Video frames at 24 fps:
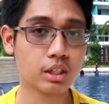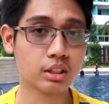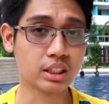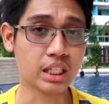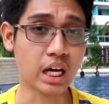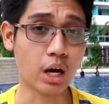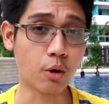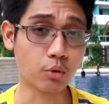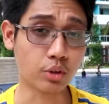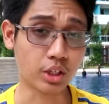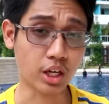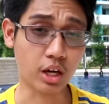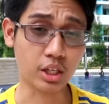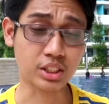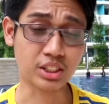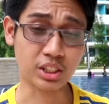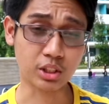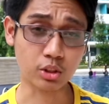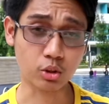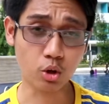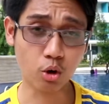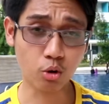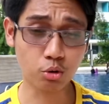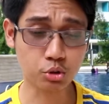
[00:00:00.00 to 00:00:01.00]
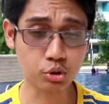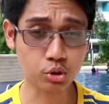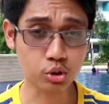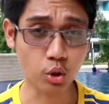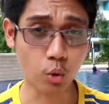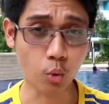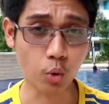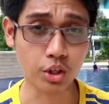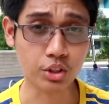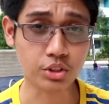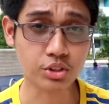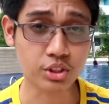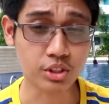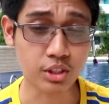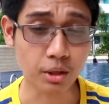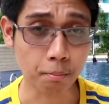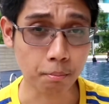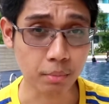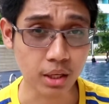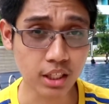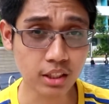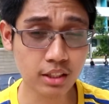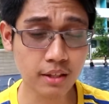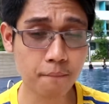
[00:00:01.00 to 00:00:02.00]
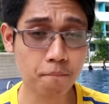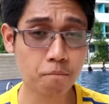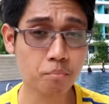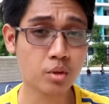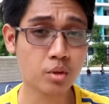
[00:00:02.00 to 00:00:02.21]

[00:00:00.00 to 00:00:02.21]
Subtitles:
Now, as it goes towards the mid,